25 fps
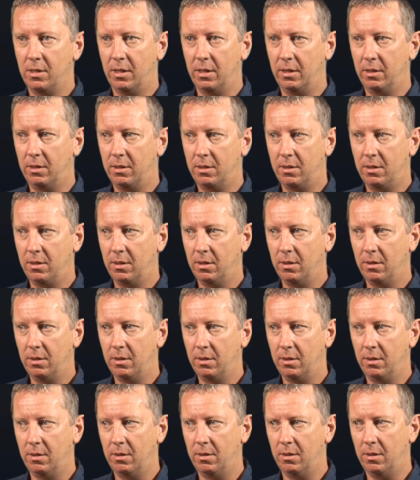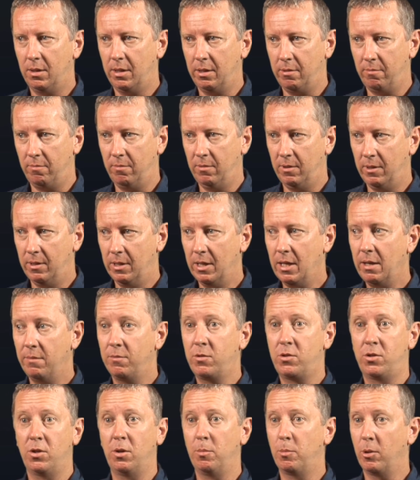I
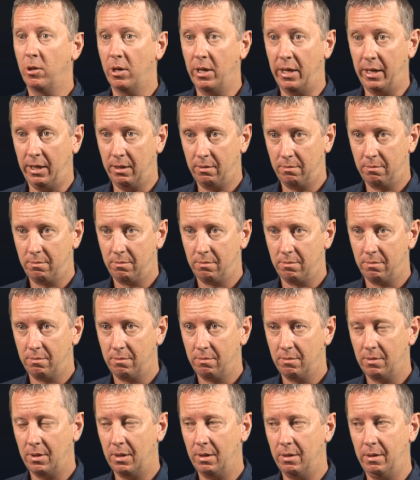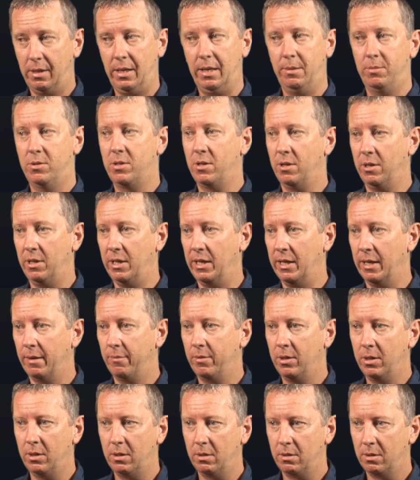love Super 8, absolutely
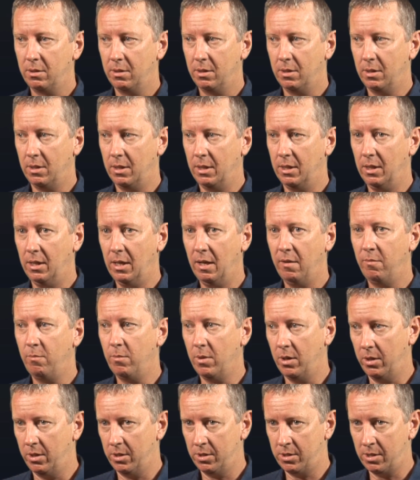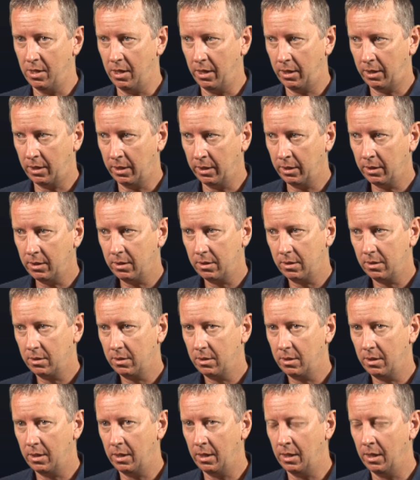love it. I love motorcycling.
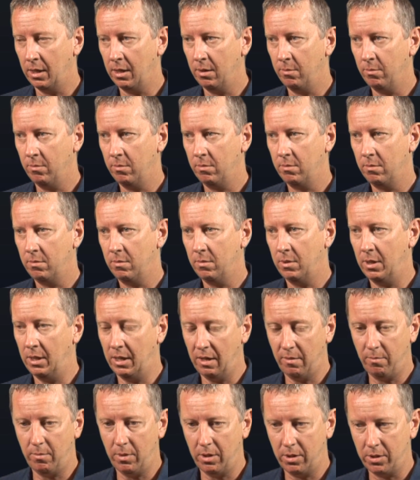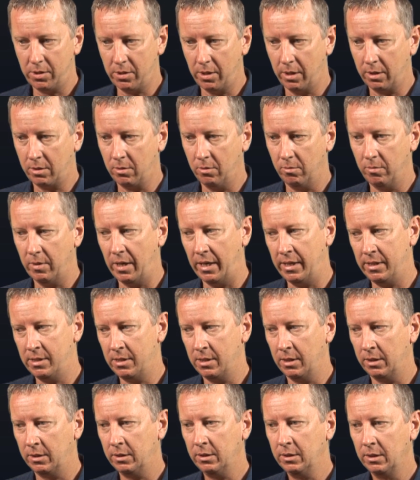I love motorcycle
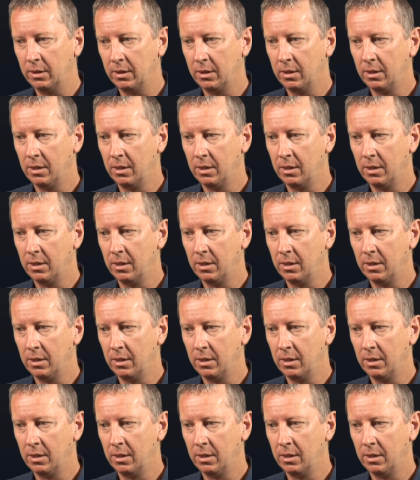racing.